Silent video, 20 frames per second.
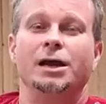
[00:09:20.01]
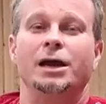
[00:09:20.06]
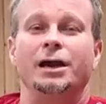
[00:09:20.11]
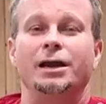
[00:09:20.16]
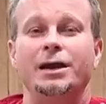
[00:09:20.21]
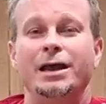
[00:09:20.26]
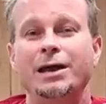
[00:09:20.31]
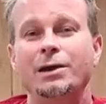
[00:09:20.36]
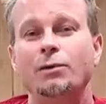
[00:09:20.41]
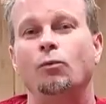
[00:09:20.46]

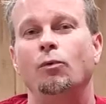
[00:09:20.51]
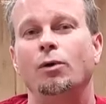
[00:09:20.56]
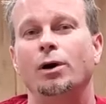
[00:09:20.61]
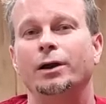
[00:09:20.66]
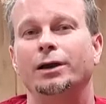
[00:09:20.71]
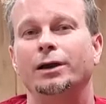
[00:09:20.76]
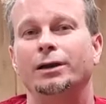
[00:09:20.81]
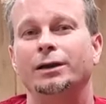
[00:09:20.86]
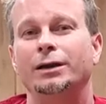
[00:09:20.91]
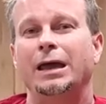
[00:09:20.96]
And they
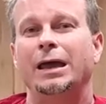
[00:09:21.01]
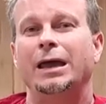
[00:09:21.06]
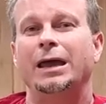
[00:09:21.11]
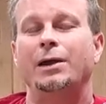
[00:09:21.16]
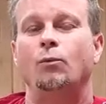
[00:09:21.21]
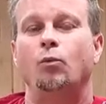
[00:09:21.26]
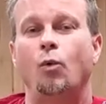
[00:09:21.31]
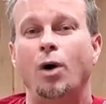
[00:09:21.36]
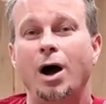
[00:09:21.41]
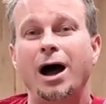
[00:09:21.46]
wanted
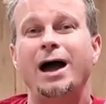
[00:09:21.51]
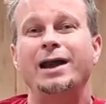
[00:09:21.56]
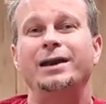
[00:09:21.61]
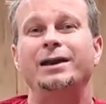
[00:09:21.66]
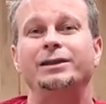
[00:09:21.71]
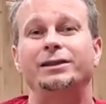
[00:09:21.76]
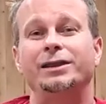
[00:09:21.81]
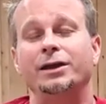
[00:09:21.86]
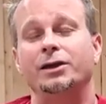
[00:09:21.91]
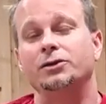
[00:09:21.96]
a wine
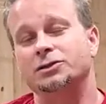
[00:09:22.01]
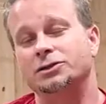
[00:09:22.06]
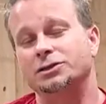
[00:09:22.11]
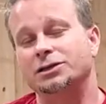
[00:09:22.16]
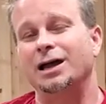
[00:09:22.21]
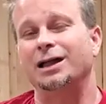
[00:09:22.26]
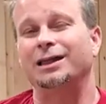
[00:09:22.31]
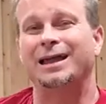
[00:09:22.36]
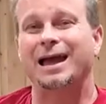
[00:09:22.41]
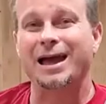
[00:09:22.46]
that they could
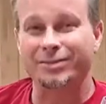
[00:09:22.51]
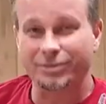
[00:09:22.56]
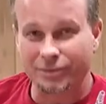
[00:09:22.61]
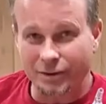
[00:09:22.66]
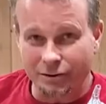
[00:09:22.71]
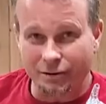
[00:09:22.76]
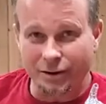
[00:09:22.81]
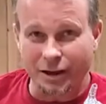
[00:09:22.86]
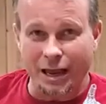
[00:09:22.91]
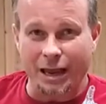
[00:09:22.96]
sell at
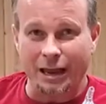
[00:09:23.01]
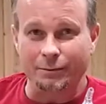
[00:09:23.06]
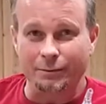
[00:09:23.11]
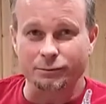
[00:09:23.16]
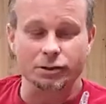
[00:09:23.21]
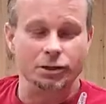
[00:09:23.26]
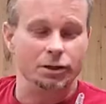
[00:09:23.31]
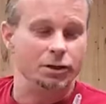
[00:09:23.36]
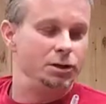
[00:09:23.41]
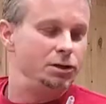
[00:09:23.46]
their
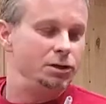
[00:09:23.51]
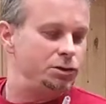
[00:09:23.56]
games.